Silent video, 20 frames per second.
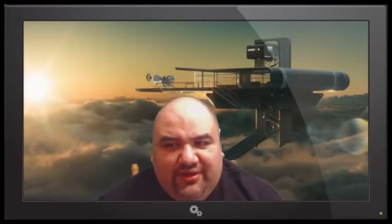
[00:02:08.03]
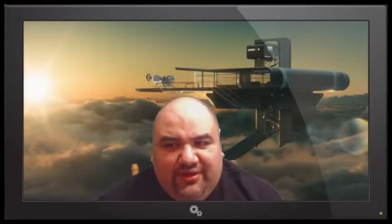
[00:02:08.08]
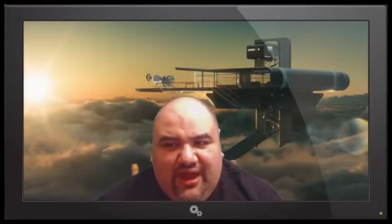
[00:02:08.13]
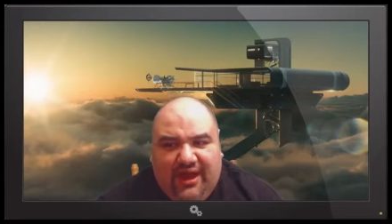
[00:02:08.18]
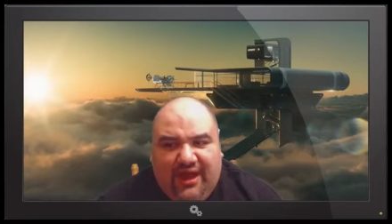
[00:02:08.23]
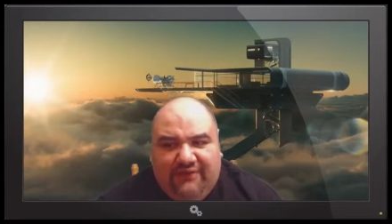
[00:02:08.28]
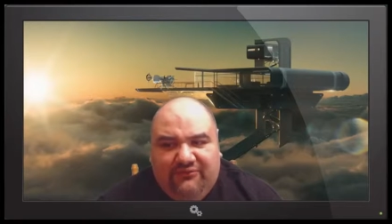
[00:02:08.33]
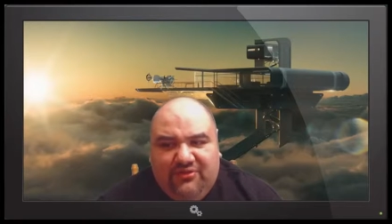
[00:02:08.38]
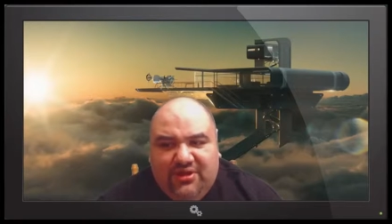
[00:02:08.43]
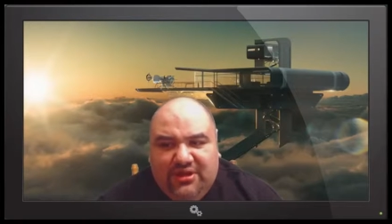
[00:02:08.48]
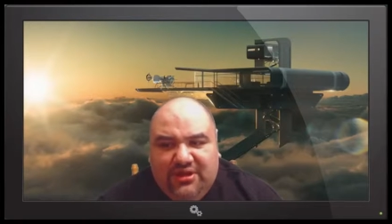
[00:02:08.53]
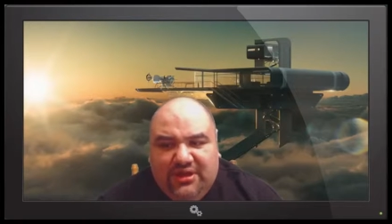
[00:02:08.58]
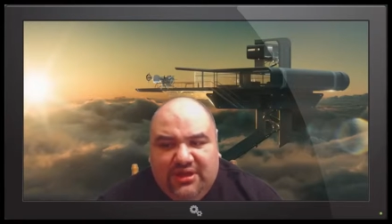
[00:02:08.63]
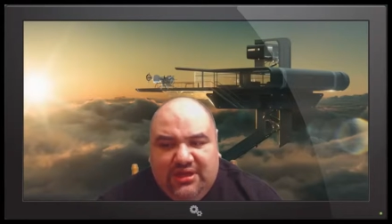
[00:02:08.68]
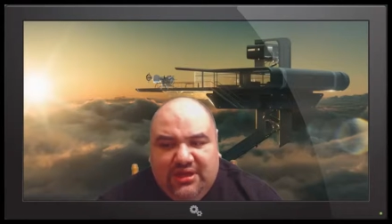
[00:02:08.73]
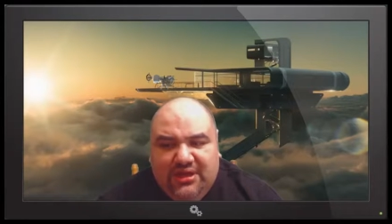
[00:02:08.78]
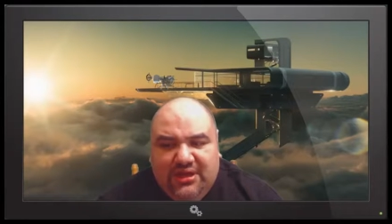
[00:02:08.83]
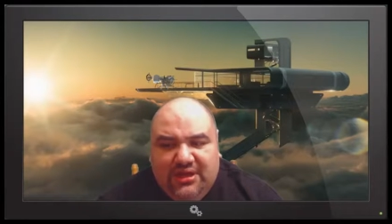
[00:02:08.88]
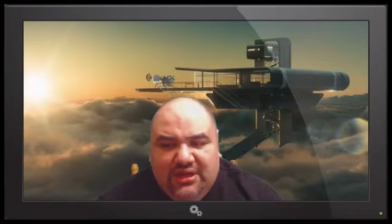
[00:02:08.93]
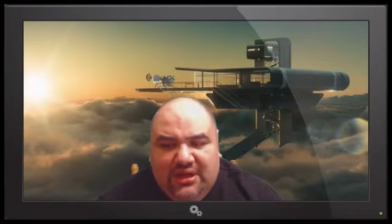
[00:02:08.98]
I
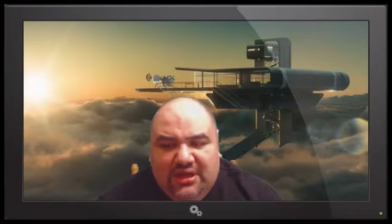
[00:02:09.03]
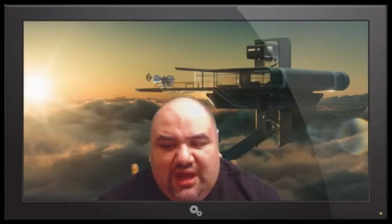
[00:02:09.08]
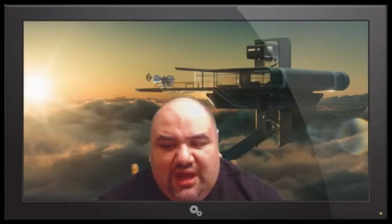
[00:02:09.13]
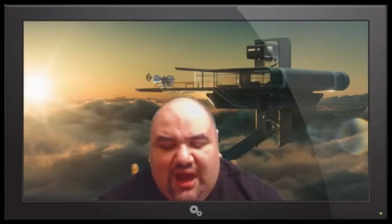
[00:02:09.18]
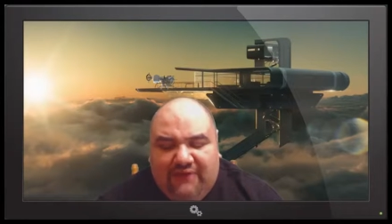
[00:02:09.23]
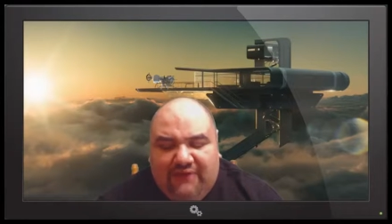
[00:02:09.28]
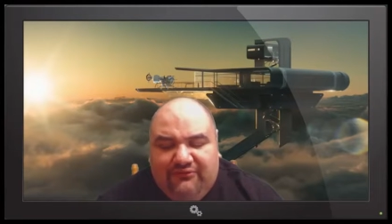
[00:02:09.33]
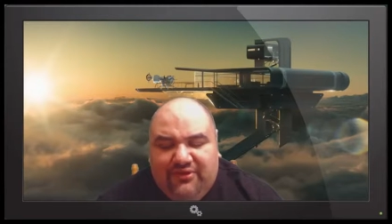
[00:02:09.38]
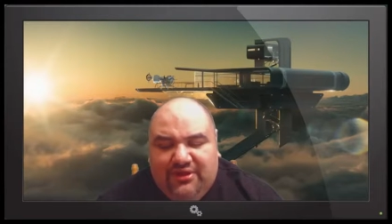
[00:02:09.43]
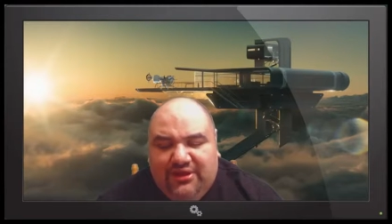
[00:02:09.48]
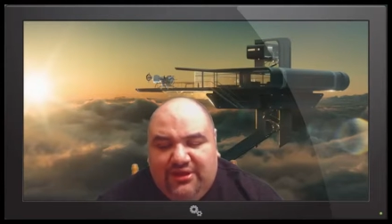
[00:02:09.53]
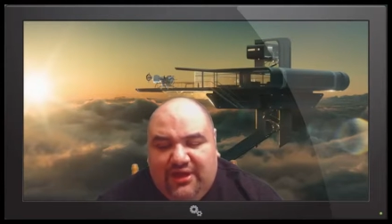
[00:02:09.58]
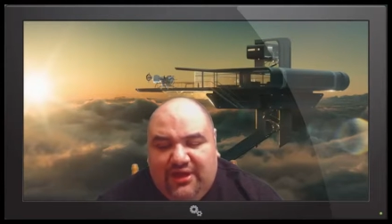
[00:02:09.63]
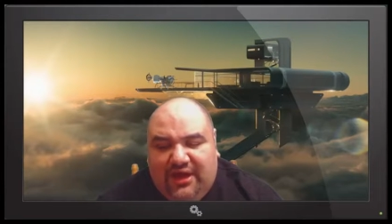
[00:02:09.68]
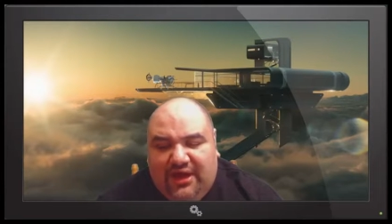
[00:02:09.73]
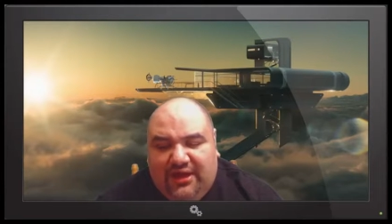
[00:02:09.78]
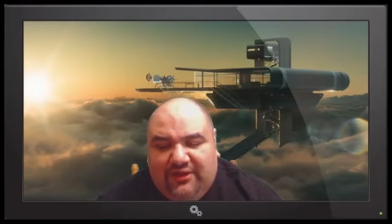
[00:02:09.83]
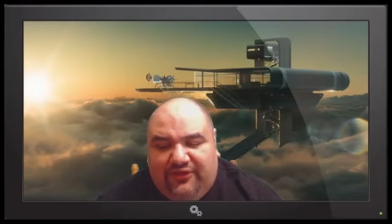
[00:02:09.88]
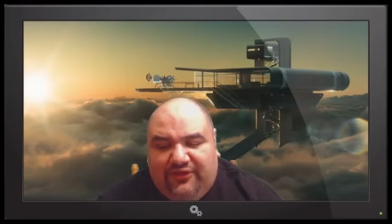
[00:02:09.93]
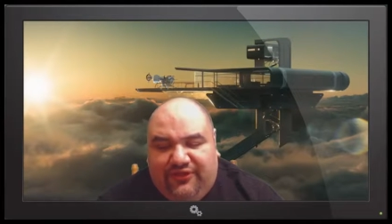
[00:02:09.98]
really, I really
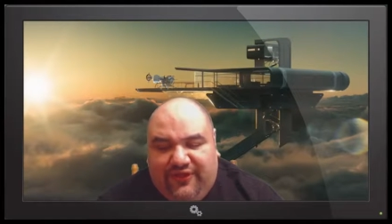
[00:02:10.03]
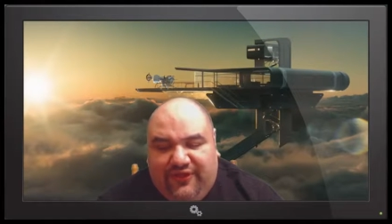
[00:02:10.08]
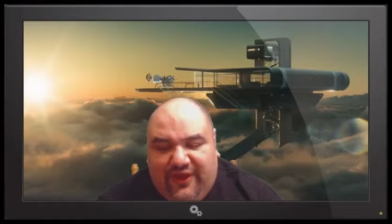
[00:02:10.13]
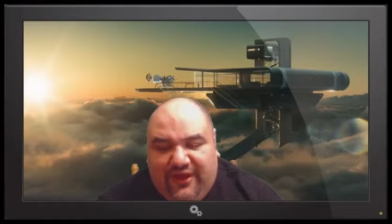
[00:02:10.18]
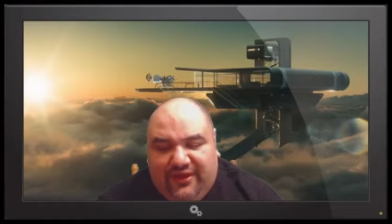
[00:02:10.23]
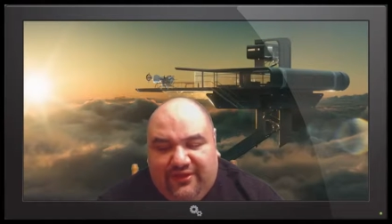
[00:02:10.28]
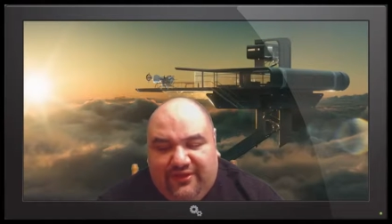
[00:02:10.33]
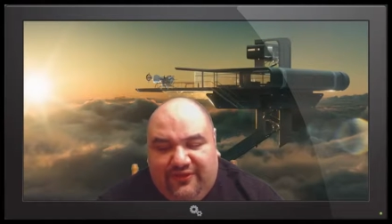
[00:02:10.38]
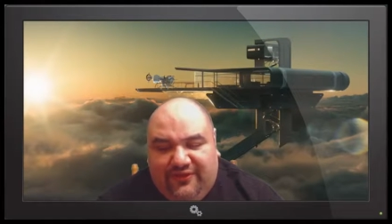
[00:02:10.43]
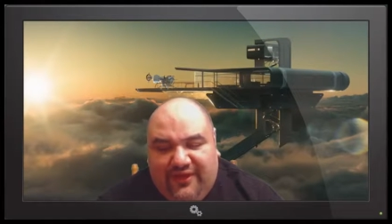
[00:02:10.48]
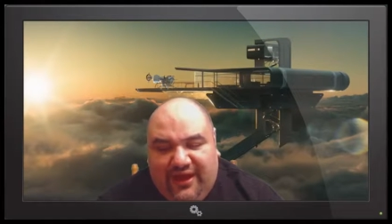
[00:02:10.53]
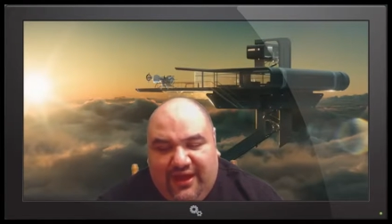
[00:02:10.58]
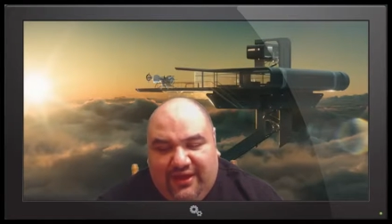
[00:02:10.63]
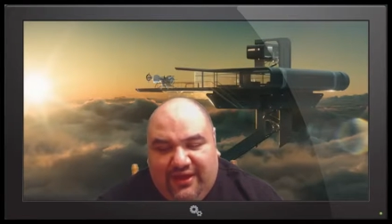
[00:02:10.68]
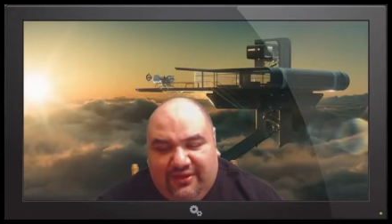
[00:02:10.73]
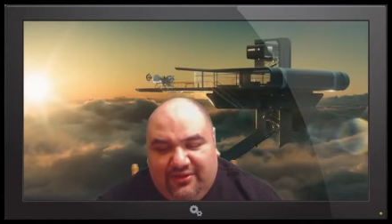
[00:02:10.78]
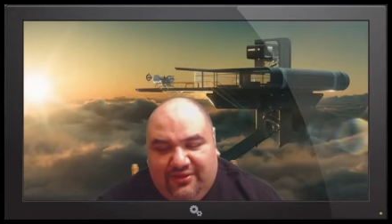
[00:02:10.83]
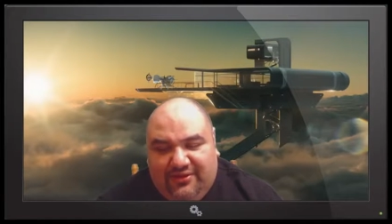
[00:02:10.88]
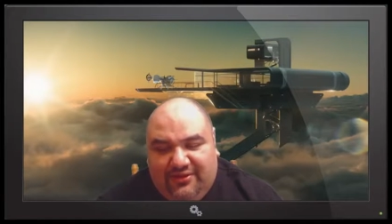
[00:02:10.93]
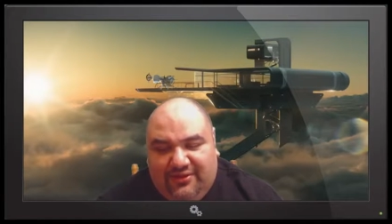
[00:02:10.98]
think
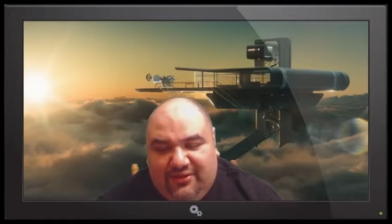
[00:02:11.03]
that